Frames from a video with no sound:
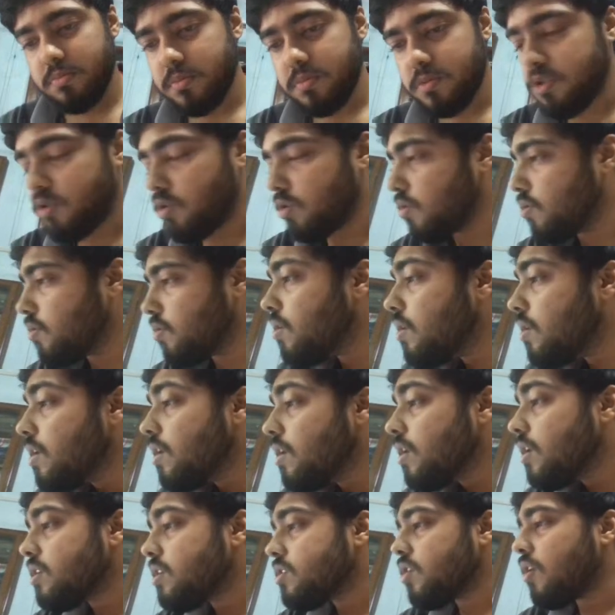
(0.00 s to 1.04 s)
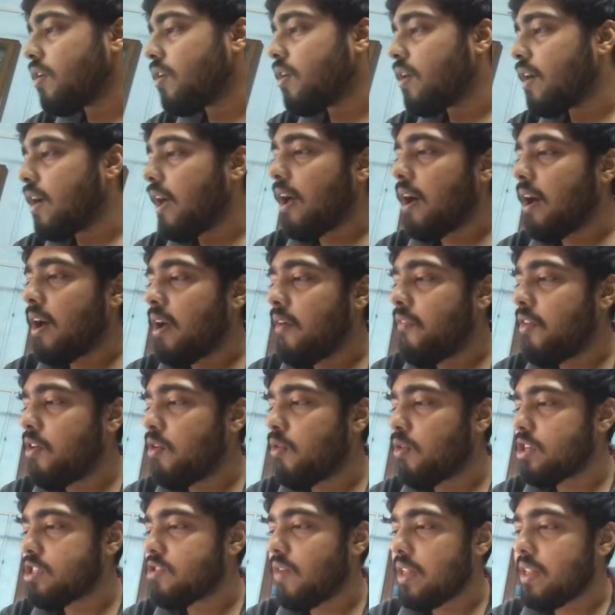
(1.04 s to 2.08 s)
Don't know. So if you
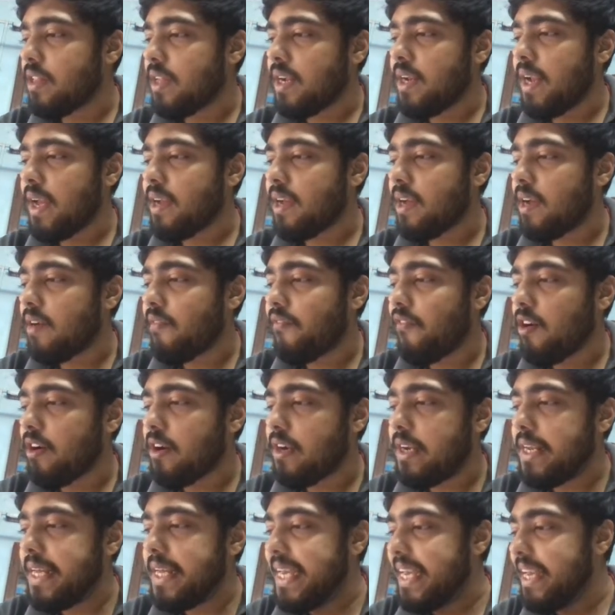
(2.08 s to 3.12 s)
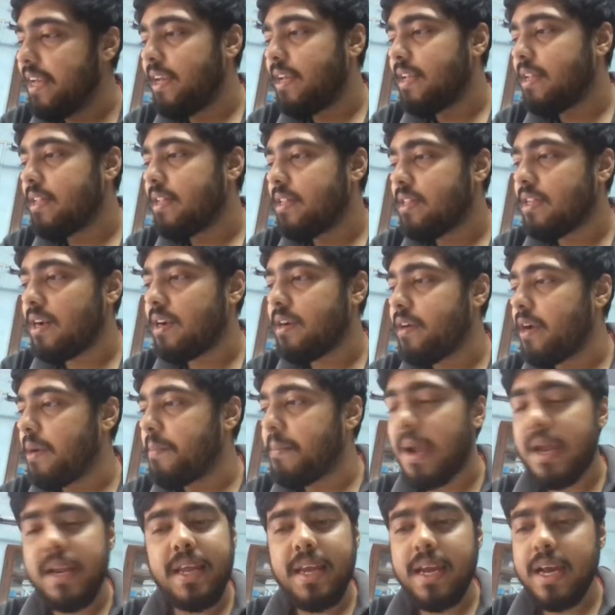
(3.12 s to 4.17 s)
notice one thing, like for D, the
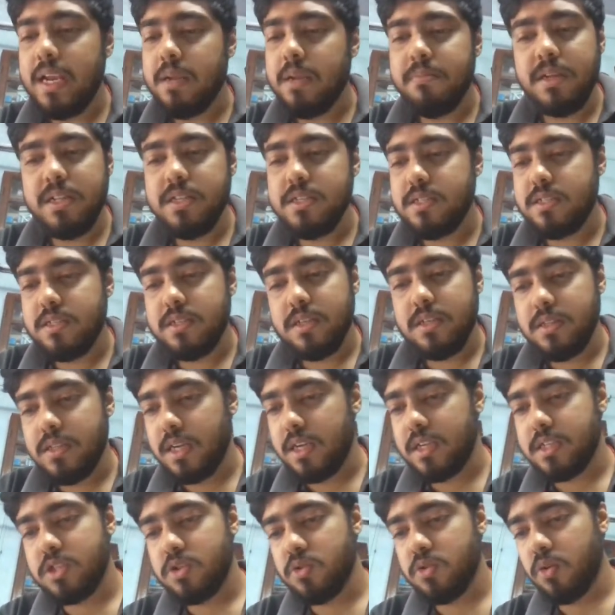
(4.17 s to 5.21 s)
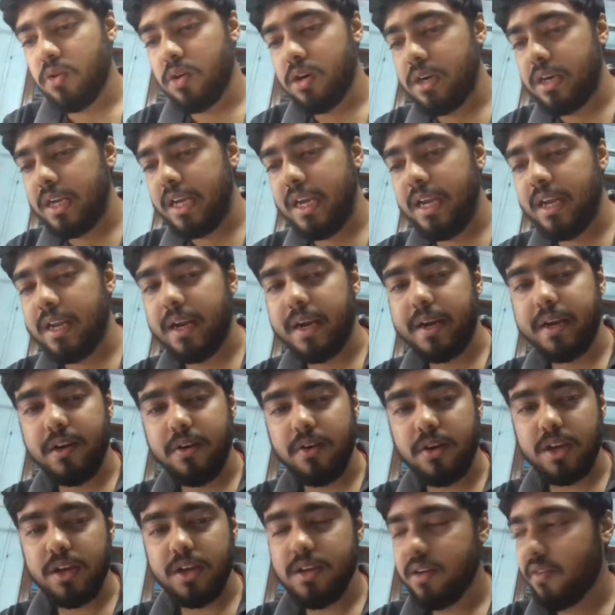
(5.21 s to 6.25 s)
remaining elements, there is no D in it,
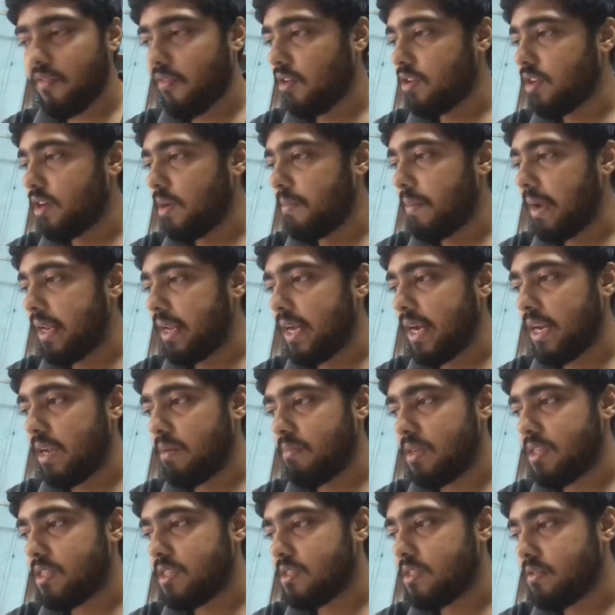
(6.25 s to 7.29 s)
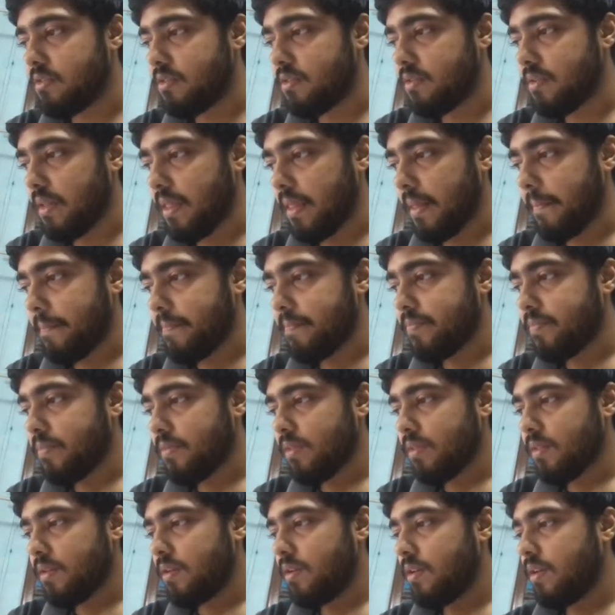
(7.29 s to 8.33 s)
okay, for the remaining elements.
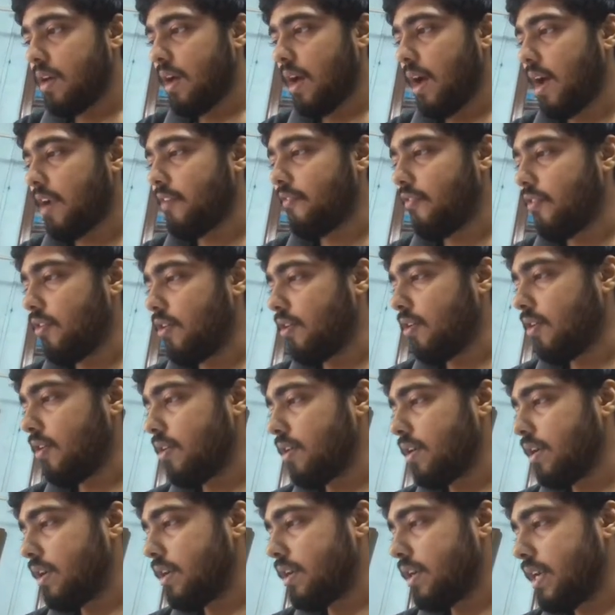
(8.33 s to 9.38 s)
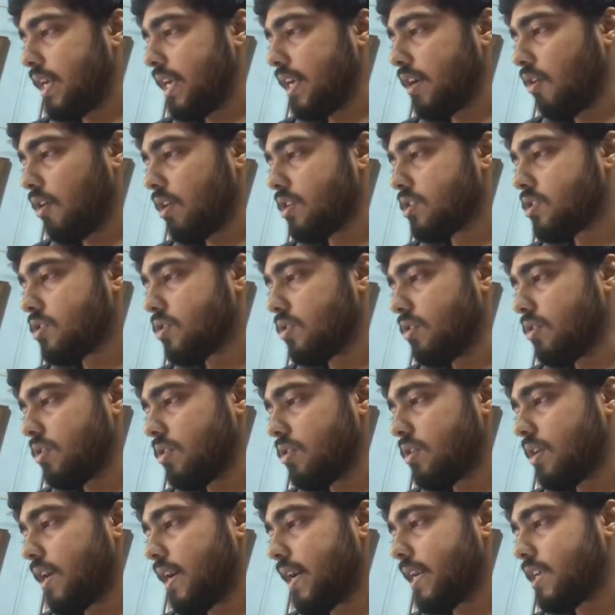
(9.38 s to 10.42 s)
And for E also,
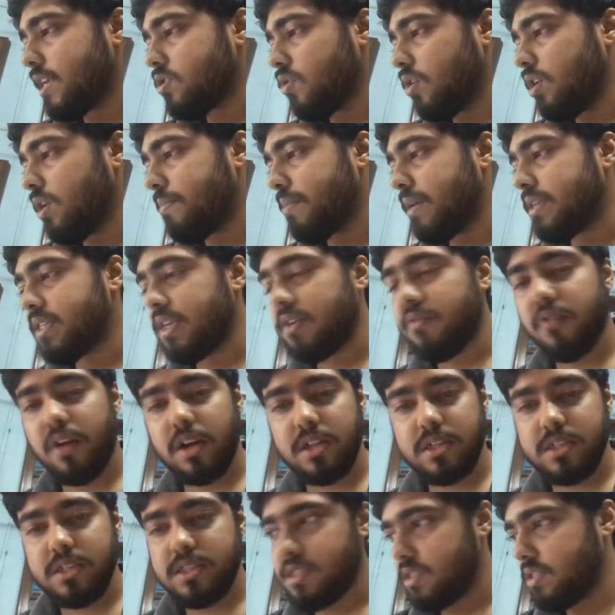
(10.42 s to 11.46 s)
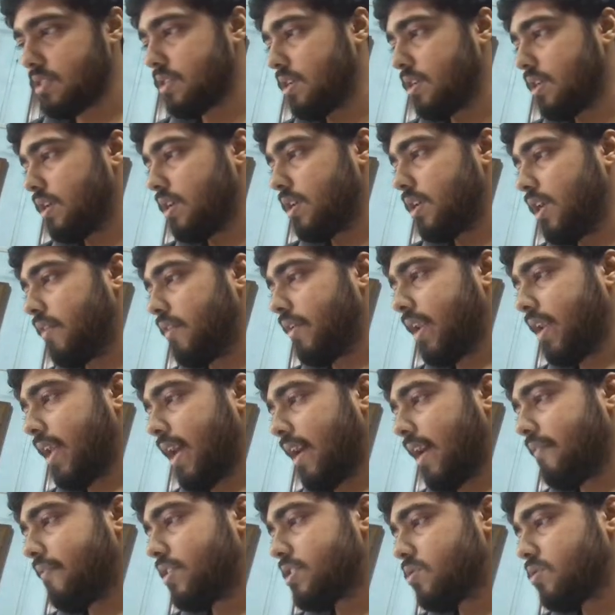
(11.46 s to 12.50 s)
it is only present once. Even
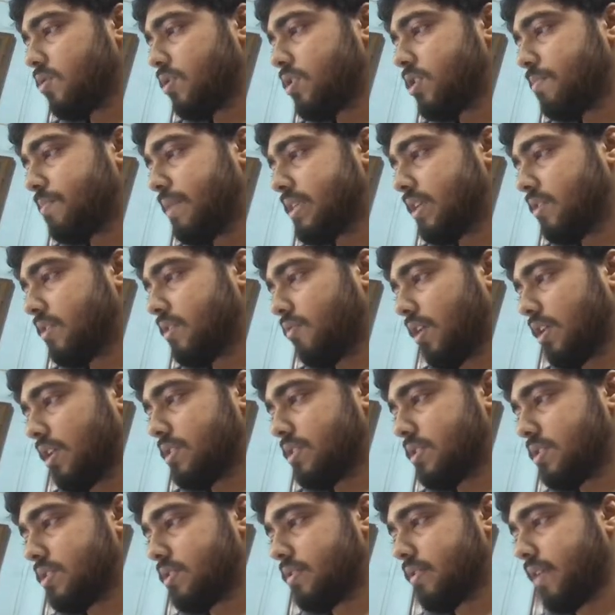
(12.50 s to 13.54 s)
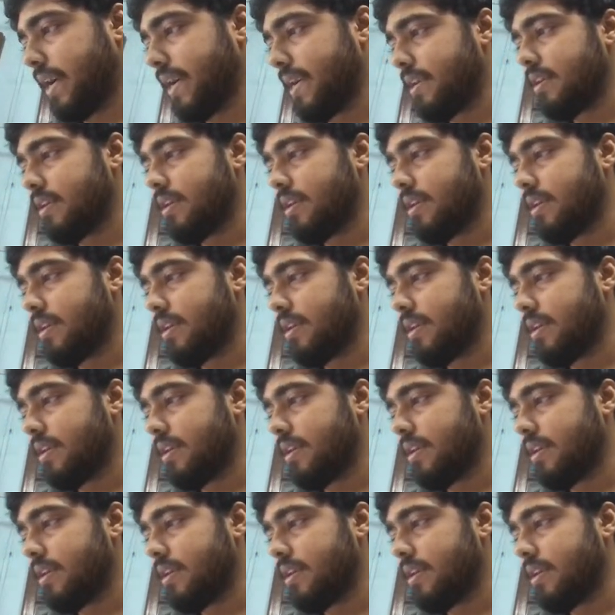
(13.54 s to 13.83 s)
F is only present once, right?